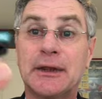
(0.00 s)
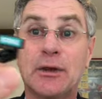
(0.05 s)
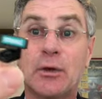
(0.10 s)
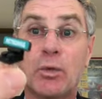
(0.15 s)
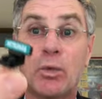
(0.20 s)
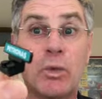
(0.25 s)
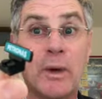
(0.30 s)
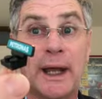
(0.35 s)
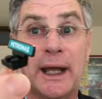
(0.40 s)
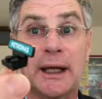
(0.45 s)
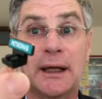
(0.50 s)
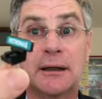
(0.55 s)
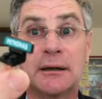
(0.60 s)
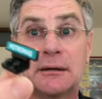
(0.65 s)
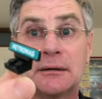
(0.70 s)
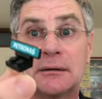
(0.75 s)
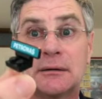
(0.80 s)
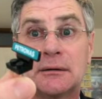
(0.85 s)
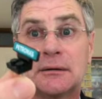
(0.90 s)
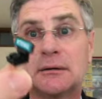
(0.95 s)
the wing
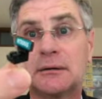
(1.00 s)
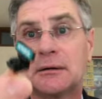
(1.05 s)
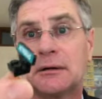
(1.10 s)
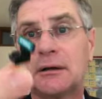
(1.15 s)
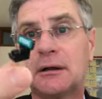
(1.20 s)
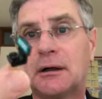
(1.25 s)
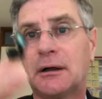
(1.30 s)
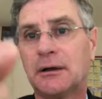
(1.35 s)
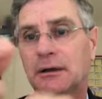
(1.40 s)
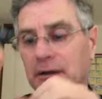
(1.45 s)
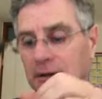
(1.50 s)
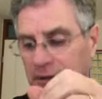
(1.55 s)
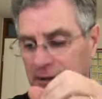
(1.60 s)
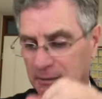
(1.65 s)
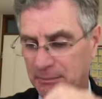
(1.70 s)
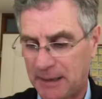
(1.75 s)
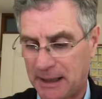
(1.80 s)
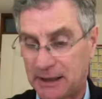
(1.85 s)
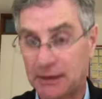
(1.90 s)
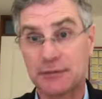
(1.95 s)
on the
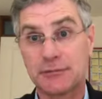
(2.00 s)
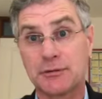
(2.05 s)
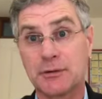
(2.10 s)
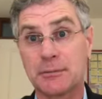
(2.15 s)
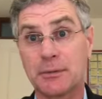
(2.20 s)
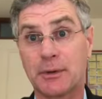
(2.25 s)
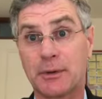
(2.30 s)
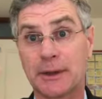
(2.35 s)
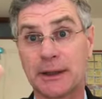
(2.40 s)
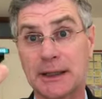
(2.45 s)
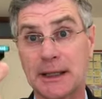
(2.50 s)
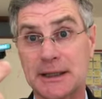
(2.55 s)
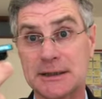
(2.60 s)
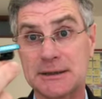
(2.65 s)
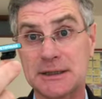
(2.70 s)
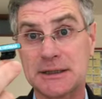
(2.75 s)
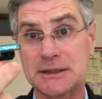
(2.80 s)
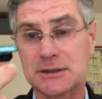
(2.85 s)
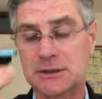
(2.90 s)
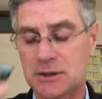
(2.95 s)
back of the Formula One car. So
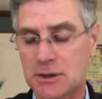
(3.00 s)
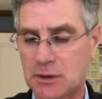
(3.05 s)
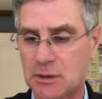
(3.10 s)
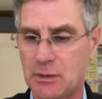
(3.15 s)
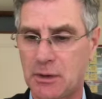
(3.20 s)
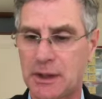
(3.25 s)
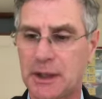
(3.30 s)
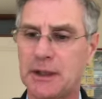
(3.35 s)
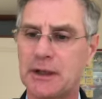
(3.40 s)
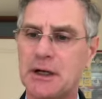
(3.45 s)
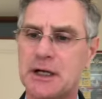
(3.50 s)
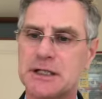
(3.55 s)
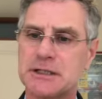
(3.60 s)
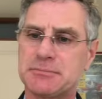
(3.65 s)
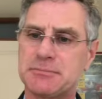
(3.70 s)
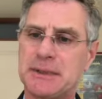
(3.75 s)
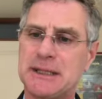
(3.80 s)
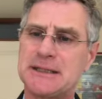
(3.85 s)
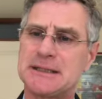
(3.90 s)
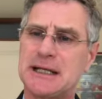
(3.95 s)
that's quite a nice
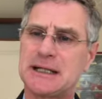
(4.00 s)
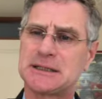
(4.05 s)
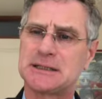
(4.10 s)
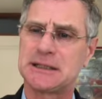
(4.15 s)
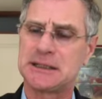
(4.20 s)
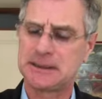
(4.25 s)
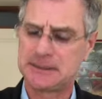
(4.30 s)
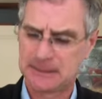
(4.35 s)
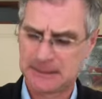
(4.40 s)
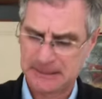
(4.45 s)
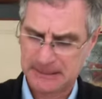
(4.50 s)
piece actually.